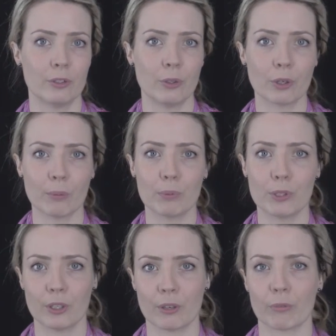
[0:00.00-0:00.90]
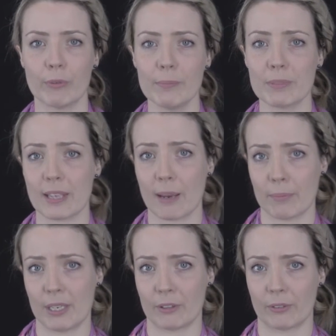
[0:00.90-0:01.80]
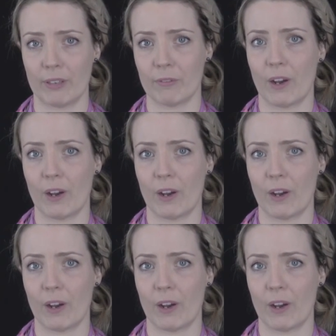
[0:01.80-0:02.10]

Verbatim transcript: your computer rips MP3